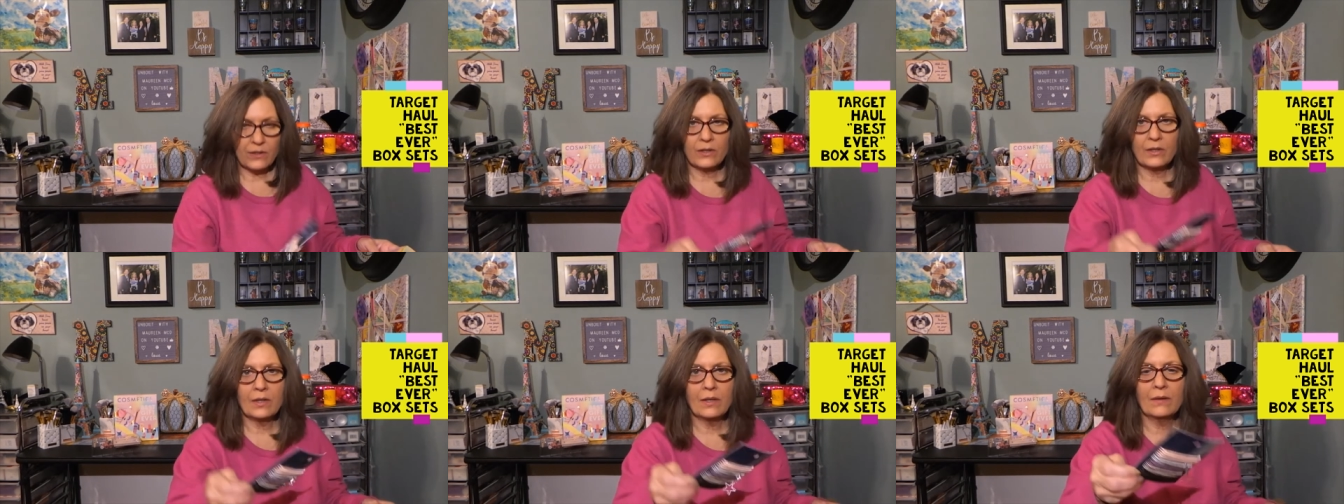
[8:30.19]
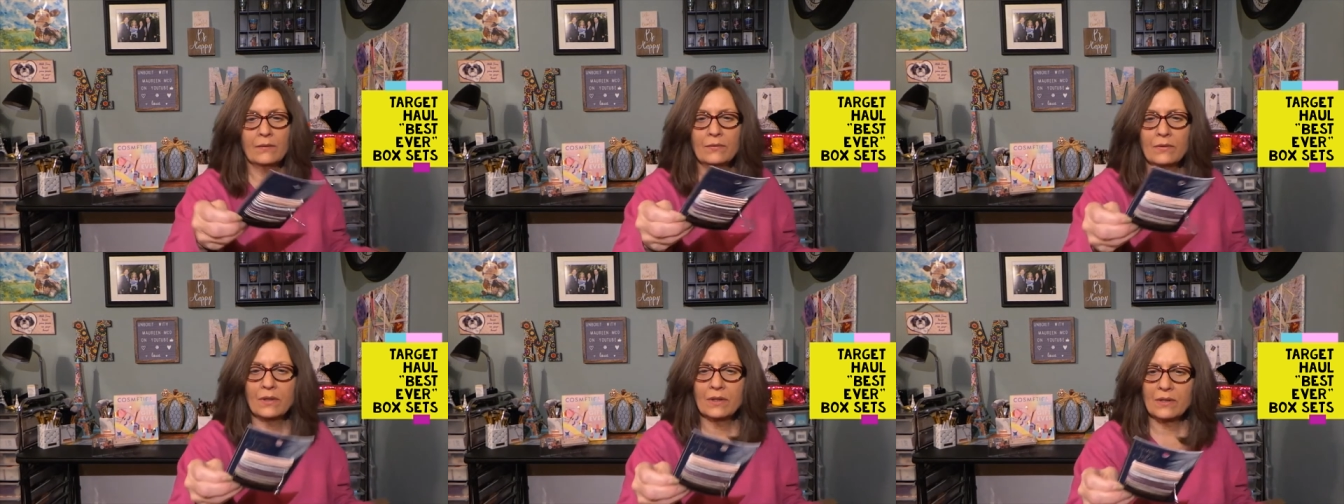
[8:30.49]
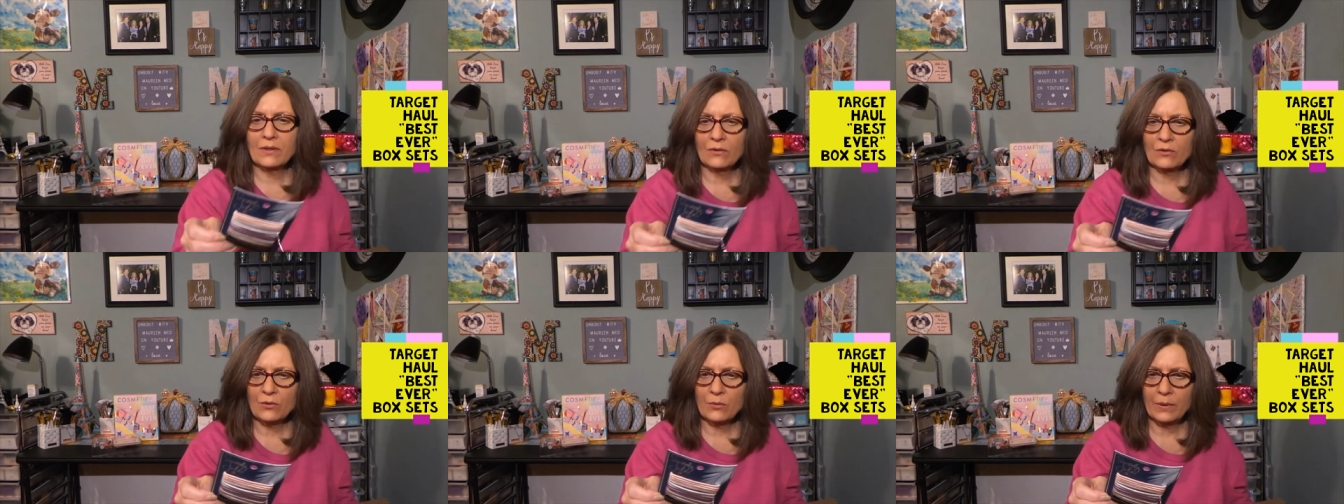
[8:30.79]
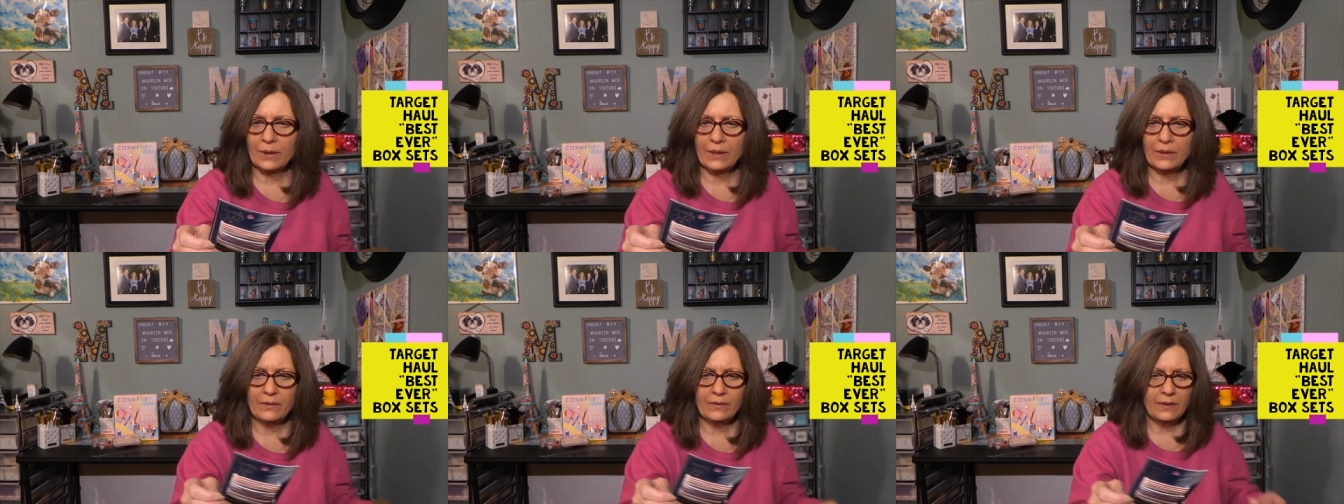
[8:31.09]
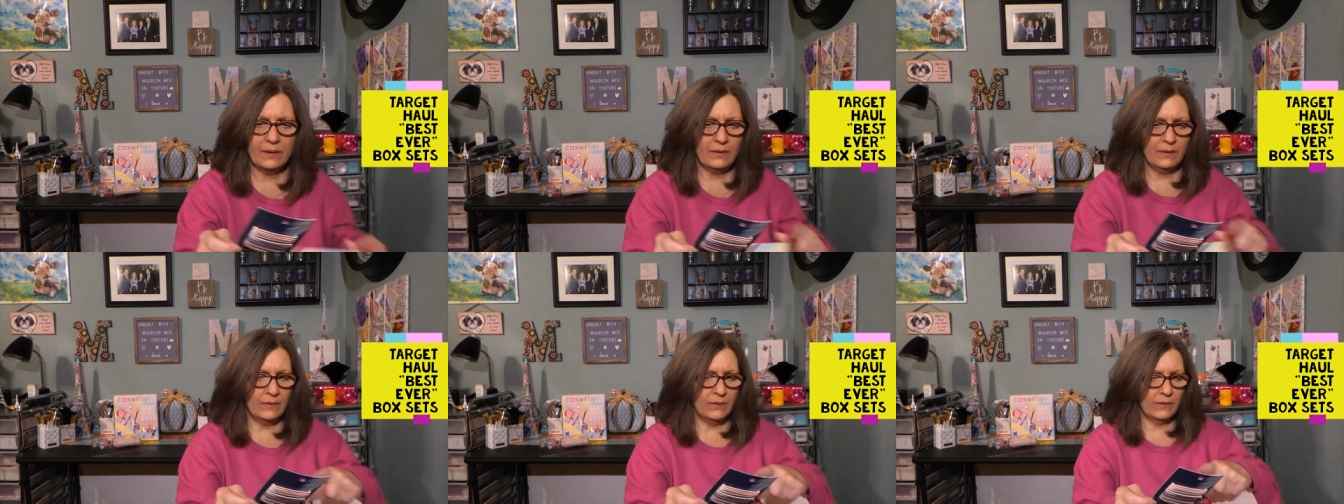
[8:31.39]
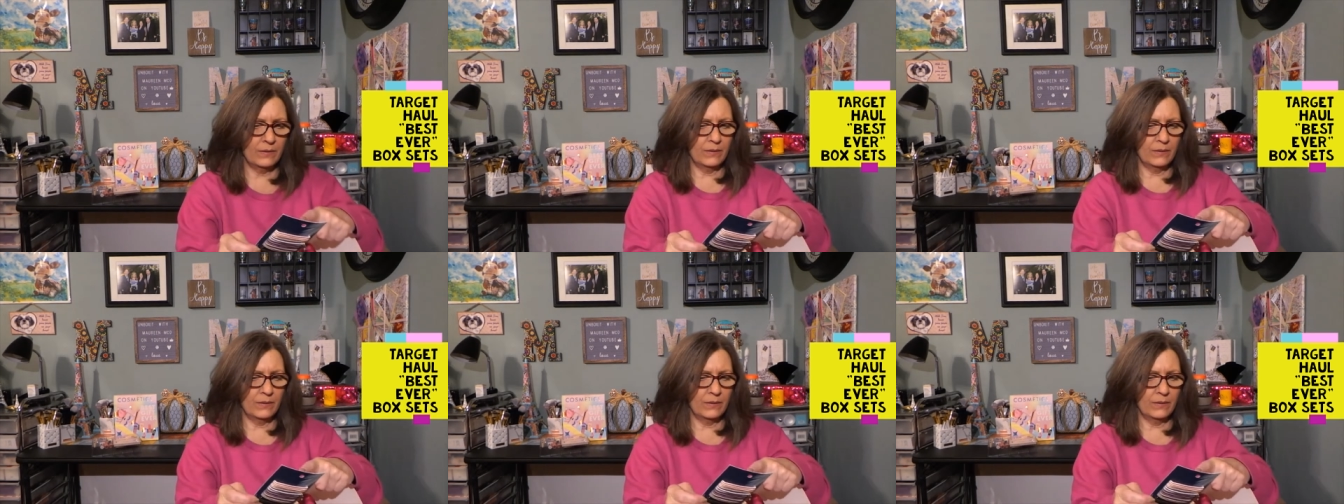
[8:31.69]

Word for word: So you have, is there 20 on there?